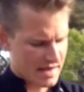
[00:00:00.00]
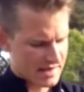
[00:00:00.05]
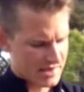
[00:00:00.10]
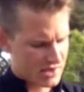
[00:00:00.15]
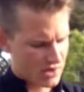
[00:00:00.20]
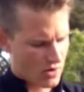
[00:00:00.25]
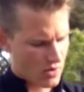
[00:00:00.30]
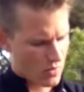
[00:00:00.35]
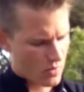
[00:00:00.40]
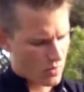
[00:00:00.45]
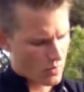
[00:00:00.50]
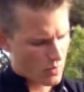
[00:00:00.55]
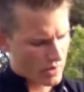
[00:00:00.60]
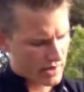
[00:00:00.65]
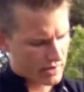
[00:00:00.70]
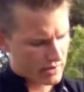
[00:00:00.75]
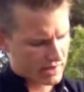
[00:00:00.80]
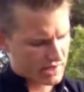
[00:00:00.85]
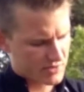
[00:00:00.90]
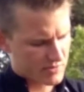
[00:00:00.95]
So
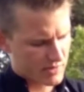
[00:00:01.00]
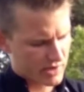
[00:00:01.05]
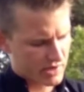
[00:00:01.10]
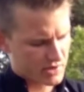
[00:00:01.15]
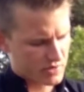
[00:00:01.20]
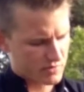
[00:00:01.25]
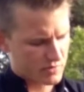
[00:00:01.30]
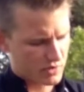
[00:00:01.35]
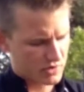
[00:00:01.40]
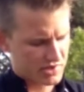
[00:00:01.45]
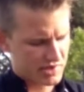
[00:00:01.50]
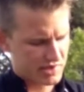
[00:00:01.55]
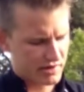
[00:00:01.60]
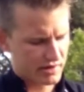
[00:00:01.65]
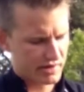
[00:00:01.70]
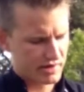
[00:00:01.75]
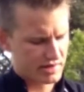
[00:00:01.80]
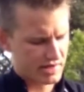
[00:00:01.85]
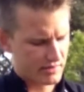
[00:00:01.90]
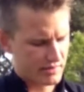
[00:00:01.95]
what you'll experience with
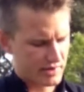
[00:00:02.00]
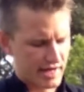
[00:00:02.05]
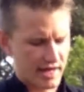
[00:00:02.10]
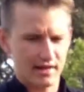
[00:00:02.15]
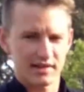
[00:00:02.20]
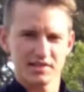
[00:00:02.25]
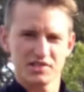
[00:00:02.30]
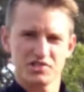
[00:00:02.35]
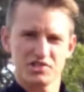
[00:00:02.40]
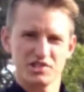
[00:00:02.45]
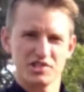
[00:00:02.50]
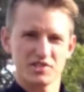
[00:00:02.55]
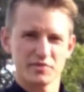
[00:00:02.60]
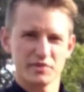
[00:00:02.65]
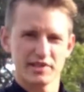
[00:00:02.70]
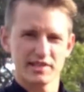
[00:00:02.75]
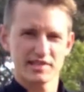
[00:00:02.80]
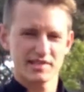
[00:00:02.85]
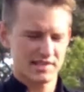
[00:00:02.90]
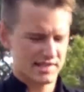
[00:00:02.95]
posterior tibialis shin
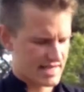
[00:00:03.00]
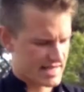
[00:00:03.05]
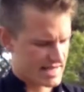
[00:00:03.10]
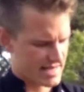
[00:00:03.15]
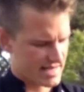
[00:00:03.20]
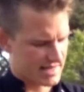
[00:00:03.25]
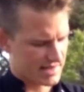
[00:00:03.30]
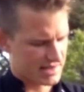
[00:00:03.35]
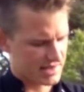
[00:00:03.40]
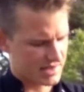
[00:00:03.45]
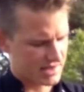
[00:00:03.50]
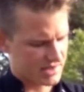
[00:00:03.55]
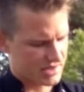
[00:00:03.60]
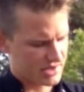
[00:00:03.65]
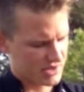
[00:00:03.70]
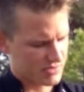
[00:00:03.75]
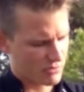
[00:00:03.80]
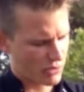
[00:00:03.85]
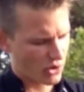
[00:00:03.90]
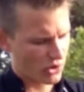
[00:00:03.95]
splints is
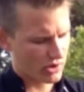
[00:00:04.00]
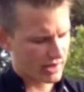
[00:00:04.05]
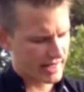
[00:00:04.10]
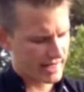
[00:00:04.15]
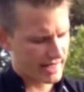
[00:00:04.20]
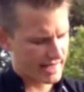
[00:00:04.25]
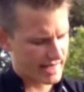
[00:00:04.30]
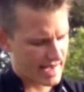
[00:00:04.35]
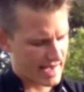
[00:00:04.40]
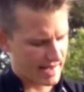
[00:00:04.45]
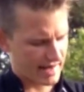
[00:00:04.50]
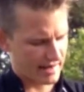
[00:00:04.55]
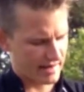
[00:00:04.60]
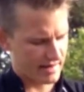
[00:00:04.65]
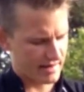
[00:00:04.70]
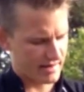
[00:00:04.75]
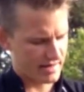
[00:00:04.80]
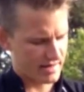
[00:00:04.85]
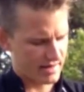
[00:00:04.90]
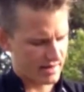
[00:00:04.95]
just pulling
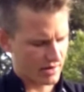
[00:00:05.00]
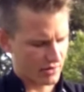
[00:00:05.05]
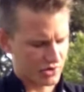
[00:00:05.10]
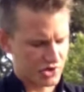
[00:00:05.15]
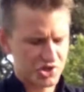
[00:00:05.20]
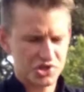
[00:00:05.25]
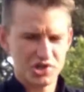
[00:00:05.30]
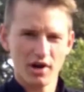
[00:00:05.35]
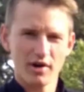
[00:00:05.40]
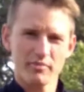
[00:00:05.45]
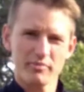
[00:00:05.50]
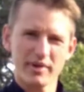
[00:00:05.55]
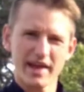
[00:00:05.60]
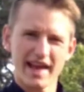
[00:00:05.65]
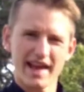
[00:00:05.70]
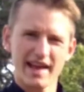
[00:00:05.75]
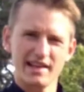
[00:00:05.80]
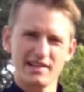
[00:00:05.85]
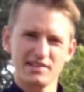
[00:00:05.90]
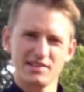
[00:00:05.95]
and sharp
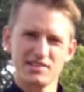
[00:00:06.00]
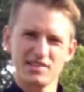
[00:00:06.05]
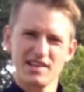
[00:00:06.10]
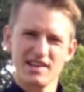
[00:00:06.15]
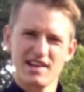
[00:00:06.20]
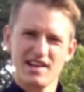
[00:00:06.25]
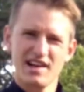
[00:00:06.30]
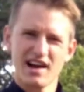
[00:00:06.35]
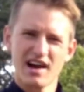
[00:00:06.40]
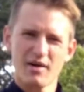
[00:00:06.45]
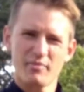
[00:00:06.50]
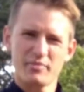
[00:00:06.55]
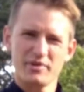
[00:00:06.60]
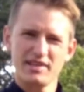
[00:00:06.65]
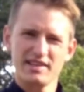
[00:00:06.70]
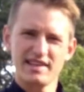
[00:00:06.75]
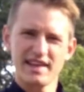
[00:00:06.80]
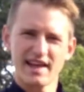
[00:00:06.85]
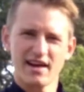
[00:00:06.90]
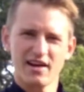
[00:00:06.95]
pains up
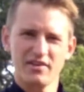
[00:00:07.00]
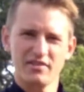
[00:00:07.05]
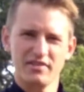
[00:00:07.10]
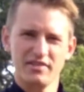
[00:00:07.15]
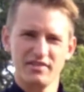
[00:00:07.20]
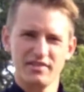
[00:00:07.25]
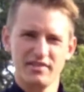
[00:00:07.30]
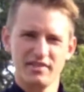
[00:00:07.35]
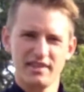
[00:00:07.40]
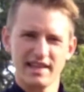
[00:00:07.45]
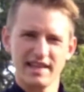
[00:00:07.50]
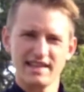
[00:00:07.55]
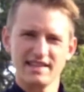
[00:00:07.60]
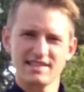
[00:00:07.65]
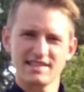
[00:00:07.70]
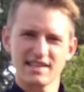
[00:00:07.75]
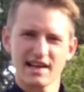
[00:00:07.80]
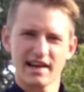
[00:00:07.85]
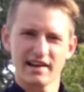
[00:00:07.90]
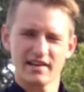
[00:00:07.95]
and down the
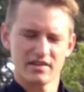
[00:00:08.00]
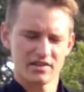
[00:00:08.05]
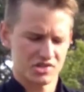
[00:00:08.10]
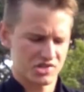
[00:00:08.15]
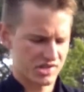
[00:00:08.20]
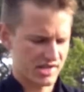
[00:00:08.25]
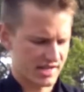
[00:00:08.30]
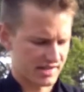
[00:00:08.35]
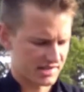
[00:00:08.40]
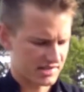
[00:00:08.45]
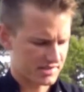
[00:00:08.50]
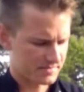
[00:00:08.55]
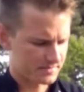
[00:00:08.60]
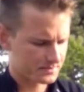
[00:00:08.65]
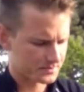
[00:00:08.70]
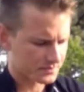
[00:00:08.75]
inside of the shins.